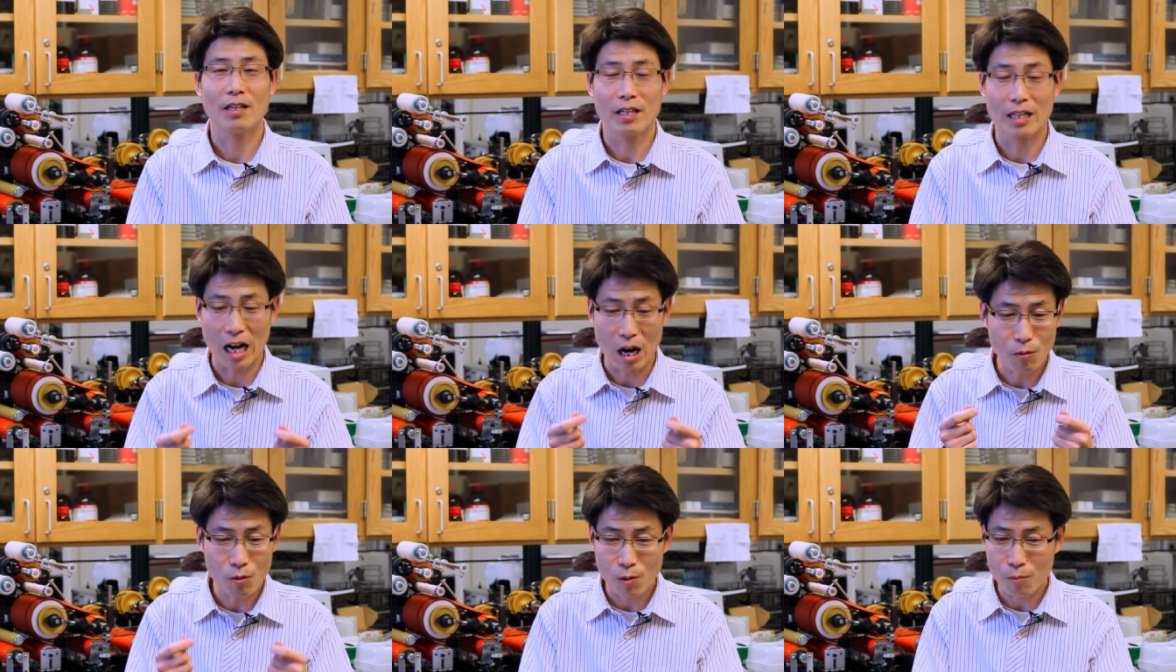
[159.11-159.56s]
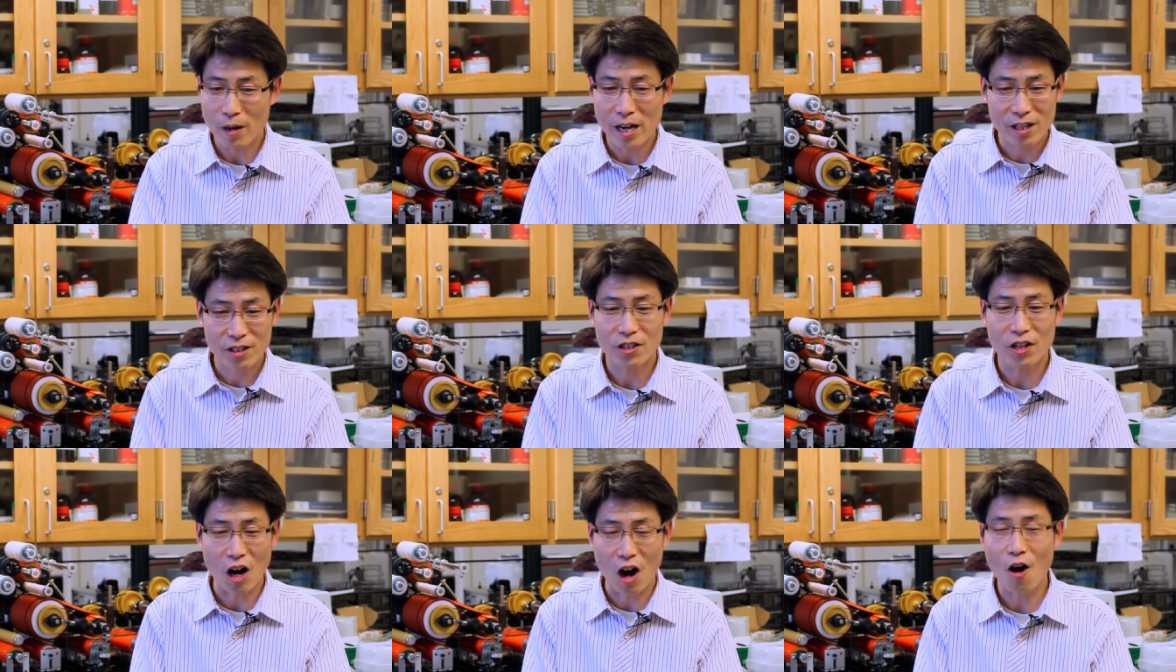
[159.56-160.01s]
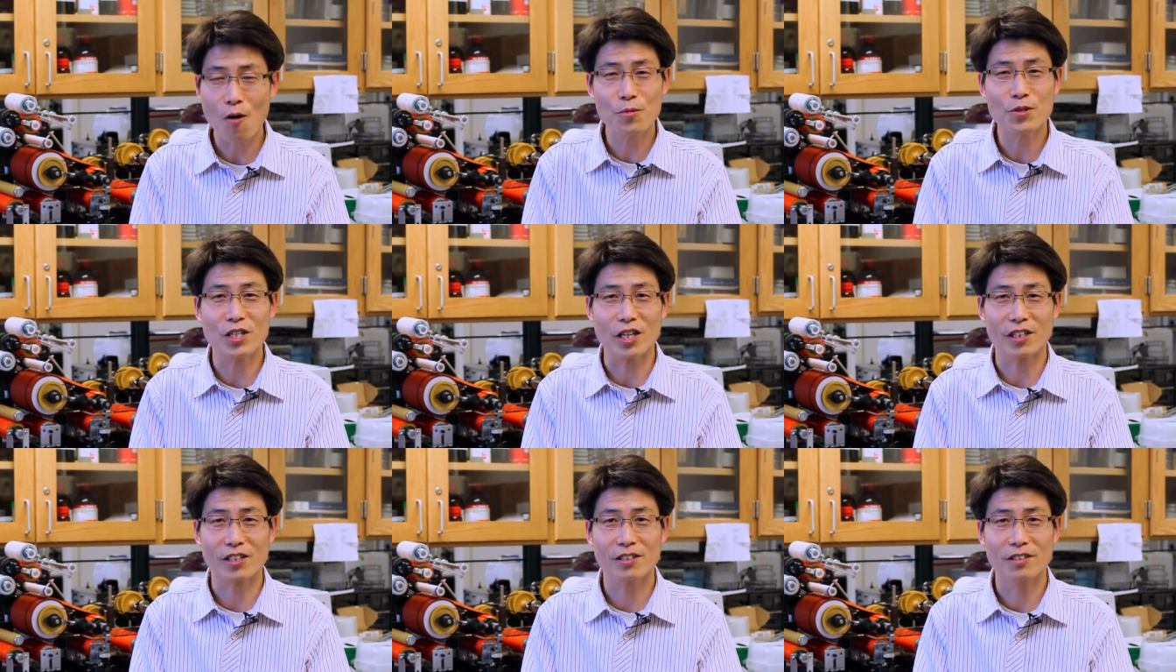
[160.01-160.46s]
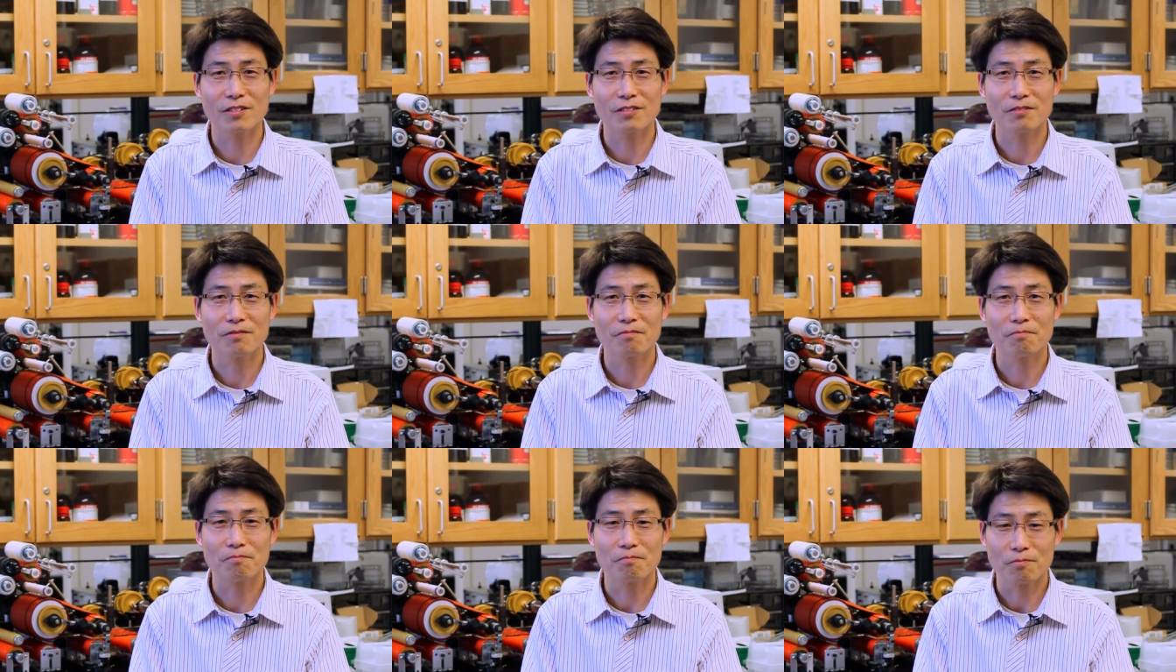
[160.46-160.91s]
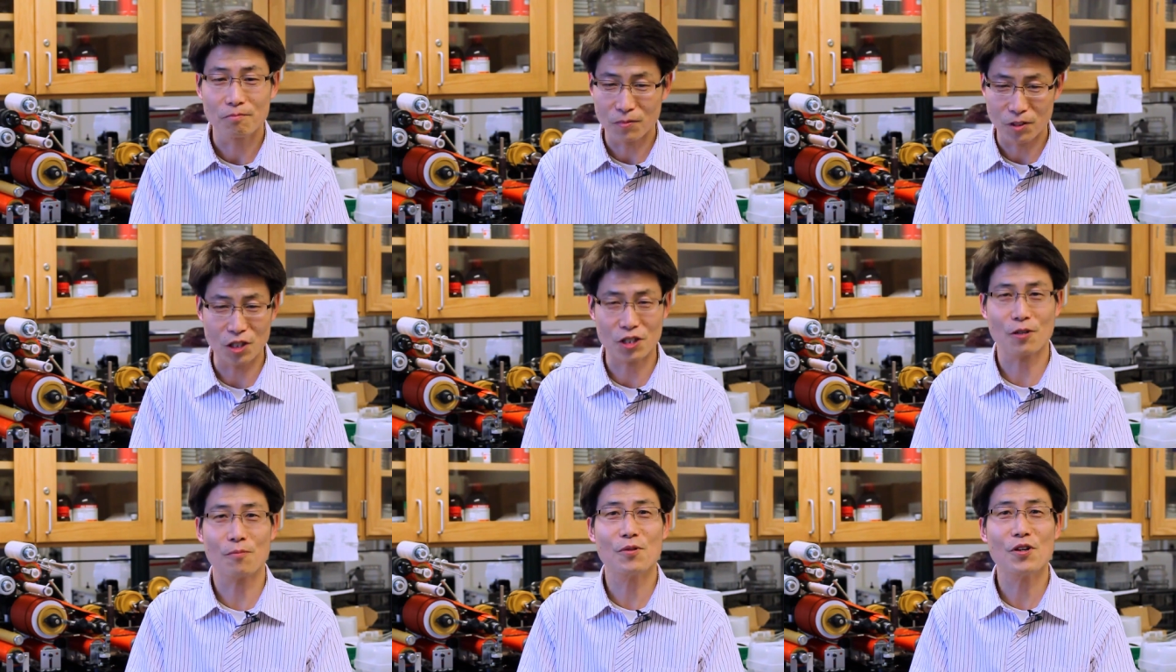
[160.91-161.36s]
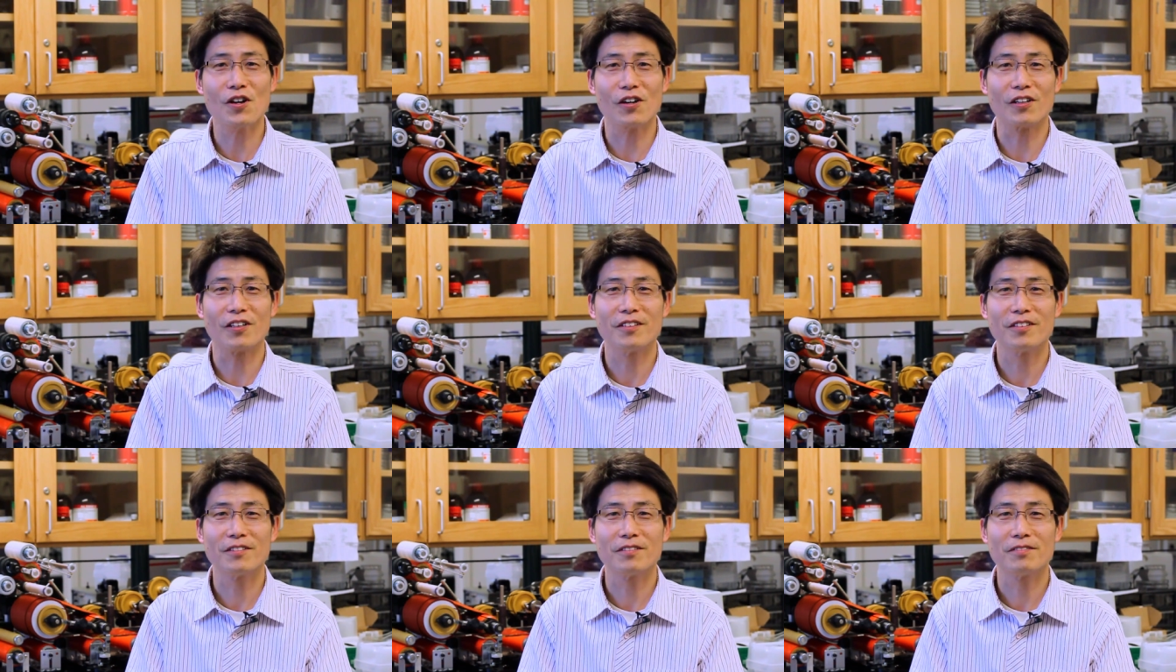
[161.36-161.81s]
that will make the object disappear?